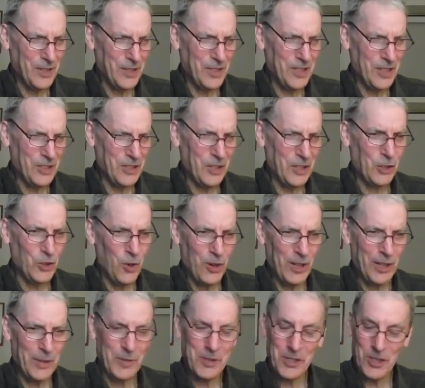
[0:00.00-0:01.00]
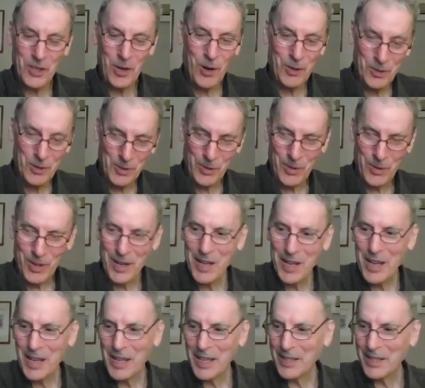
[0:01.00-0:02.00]
just ignore it, which is hard to ignore.
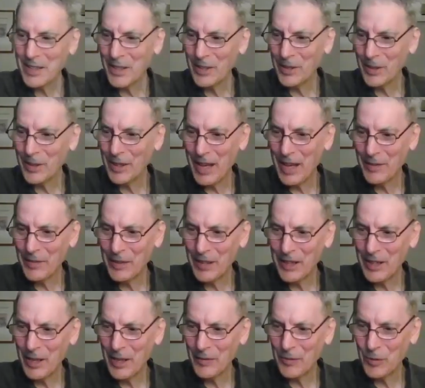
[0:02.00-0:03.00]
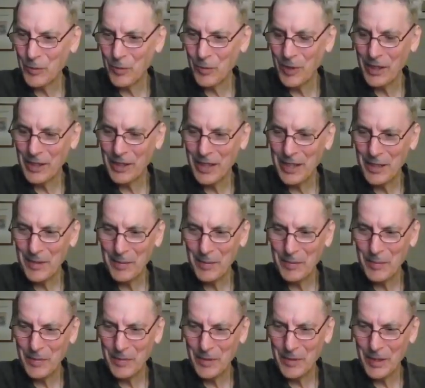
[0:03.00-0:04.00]
He said, or if it really
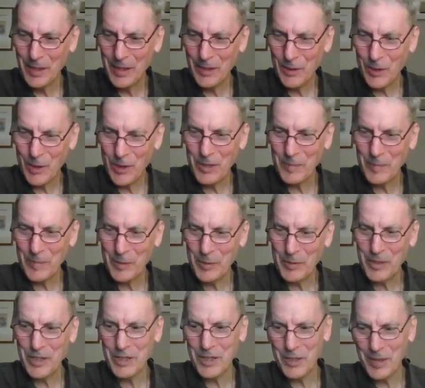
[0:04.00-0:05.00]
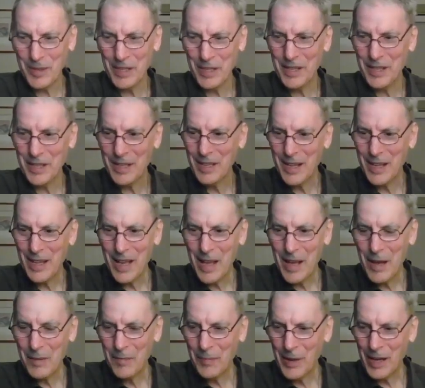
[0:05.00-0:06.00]
hurt him, he wouldn't do it.
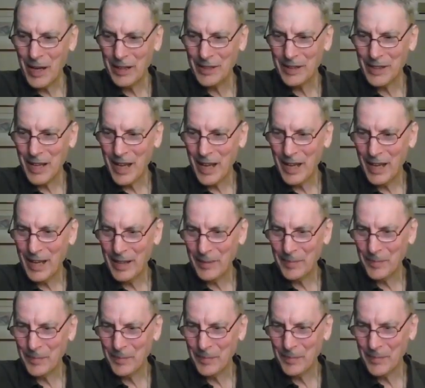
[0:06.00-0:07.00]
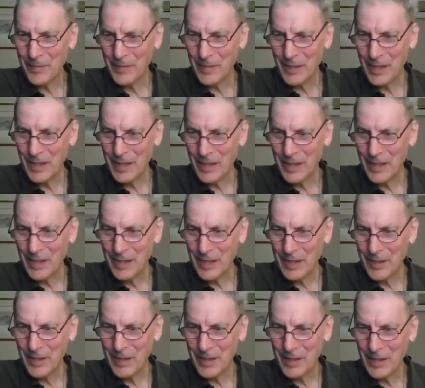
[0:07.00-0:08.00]
But, so
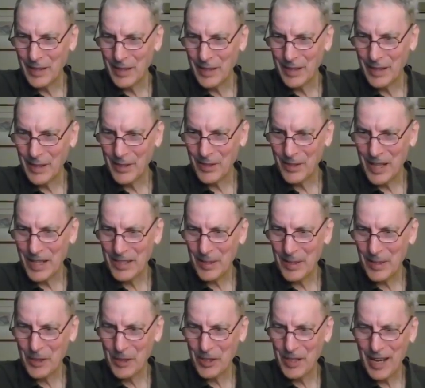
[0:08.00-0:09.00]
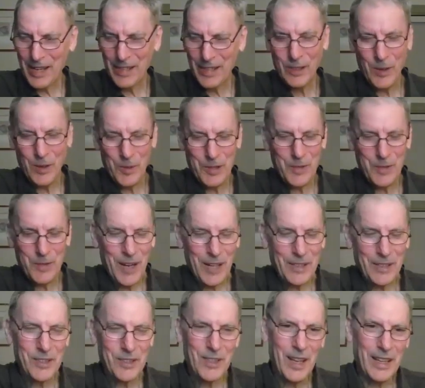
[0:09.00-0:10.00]
that's something you're not going to always find
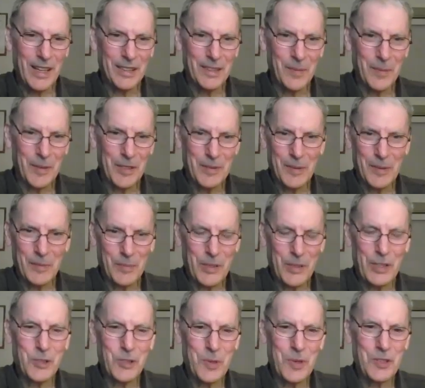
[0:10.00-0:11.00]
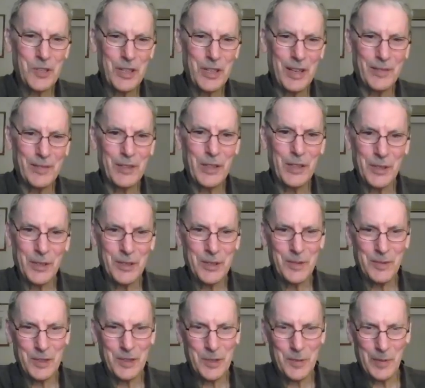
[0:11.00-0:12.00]
in science. I mean, so pediatricians have years
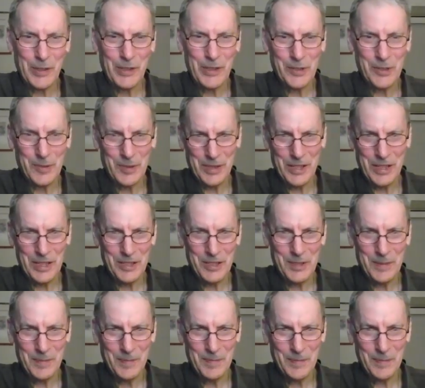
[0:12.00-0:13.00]
of experience with kids.